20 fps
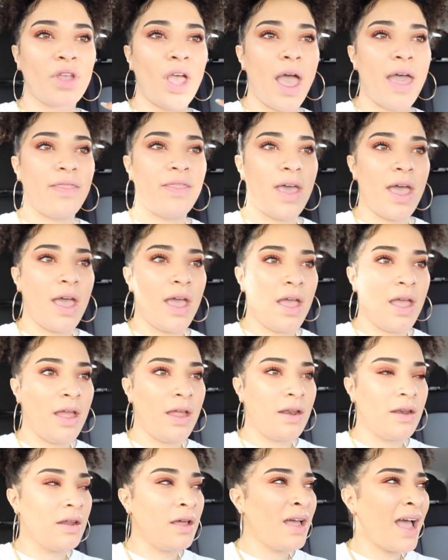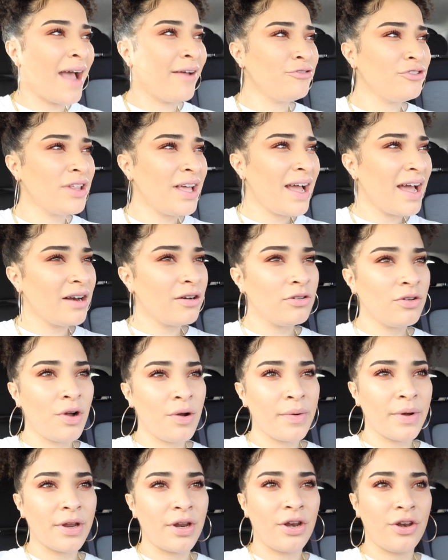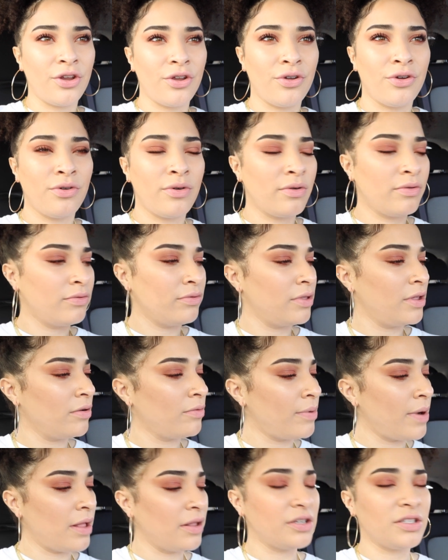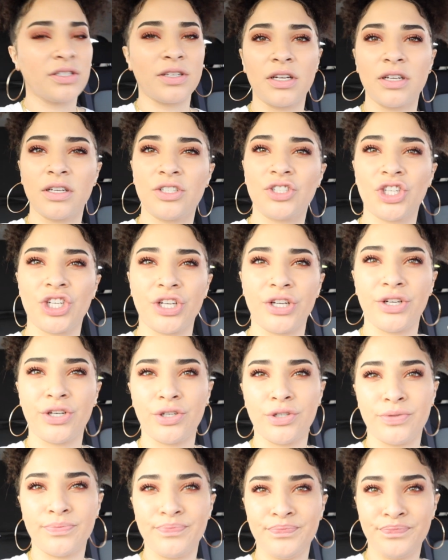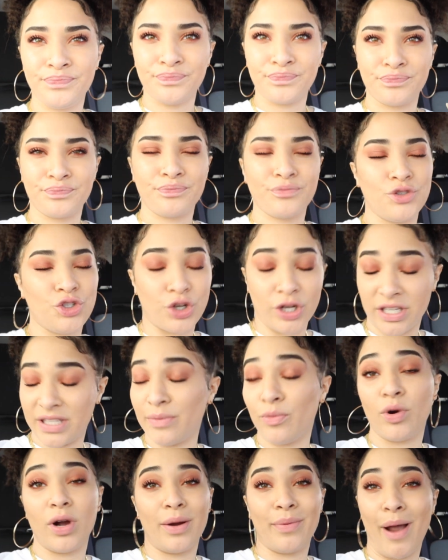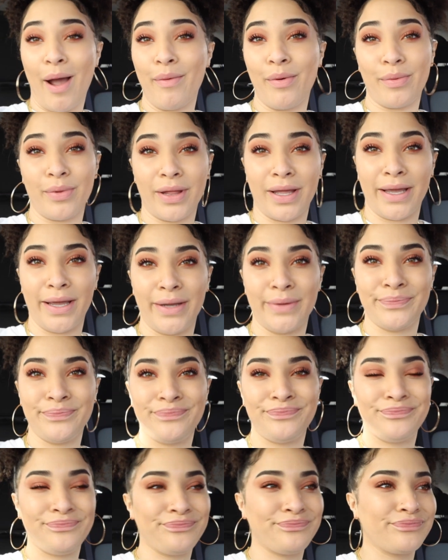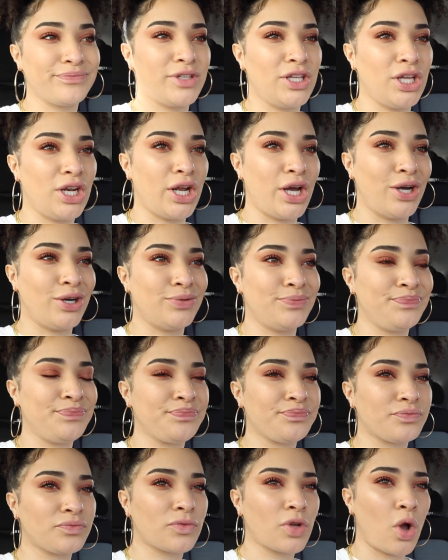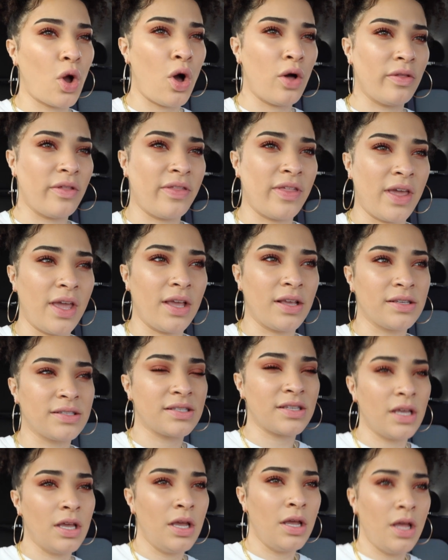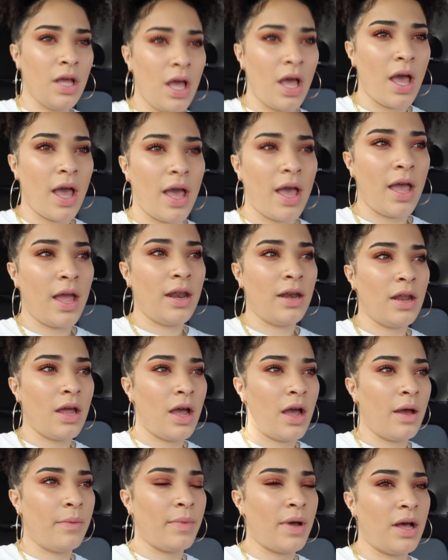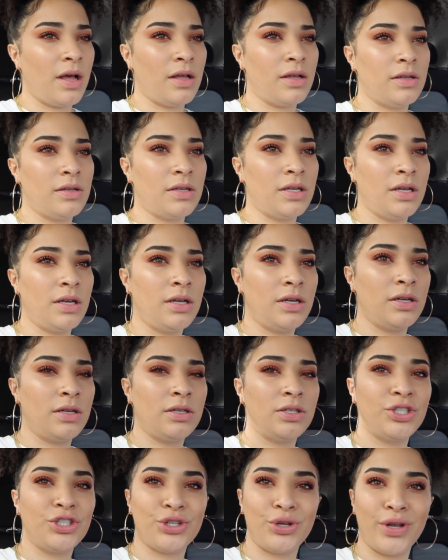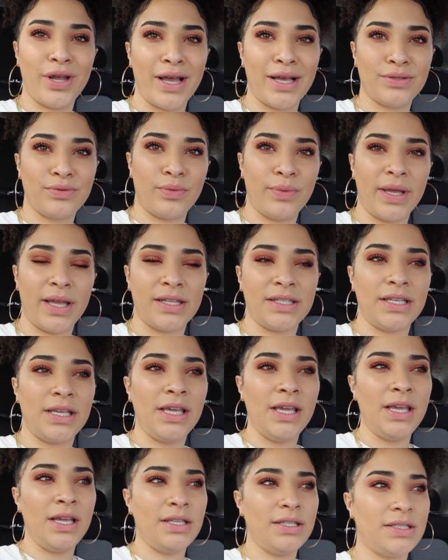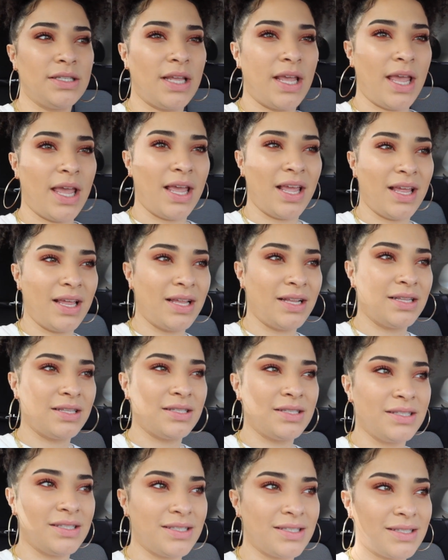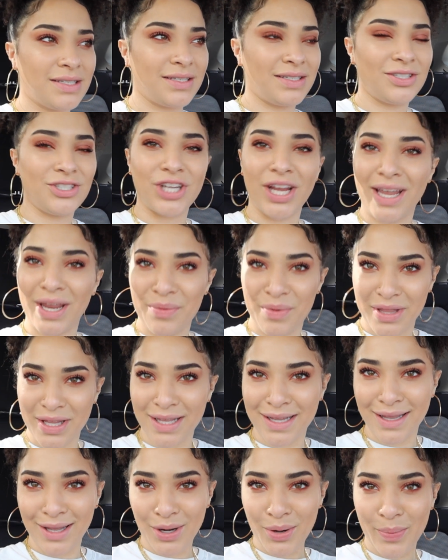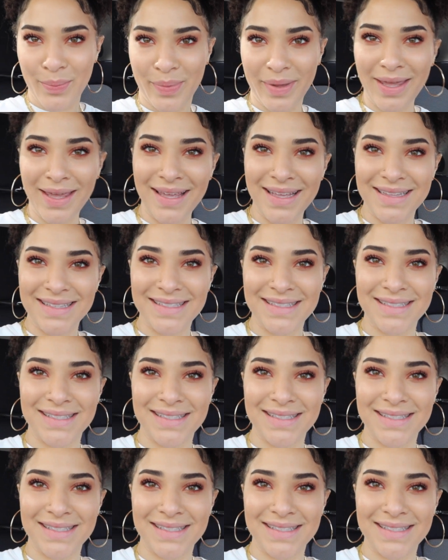And then after that, I don't know what we're gonna do. I think we're probably just gonna chill, drink some more, probably, you know, all the things. And I'll show you guys what we get to eat and check in with you in a little bit.